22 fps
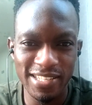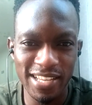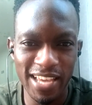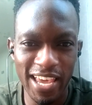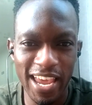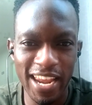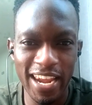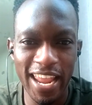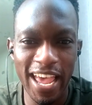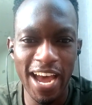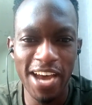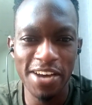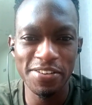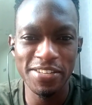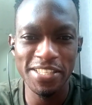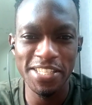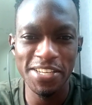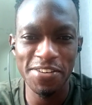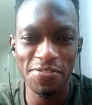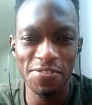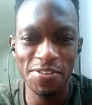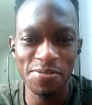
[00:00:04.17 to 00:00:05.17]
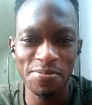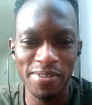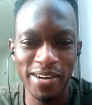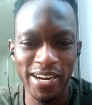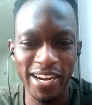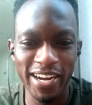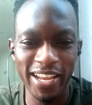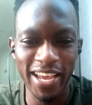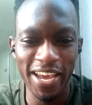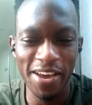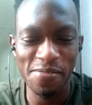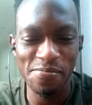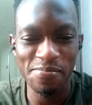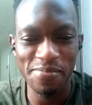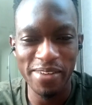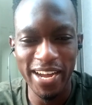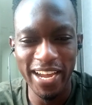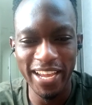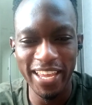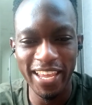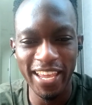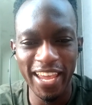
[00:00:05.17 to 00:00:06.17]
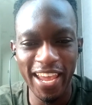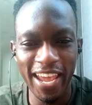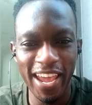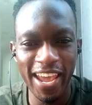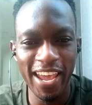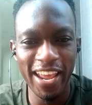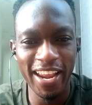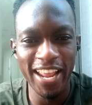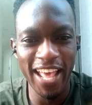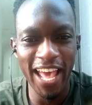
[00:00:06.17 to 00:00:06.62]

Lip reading: And how is everybody? I'm back again,